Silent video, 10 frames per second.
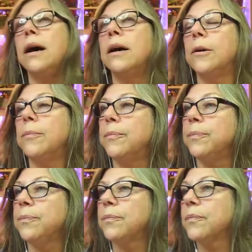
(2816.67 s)

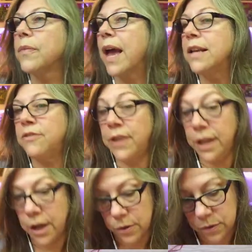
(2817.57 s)
as
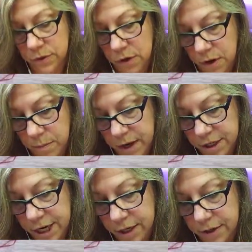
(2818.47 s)
videos on my
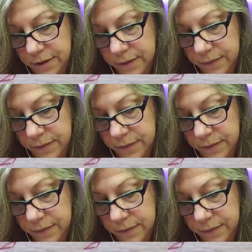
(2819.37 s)
channel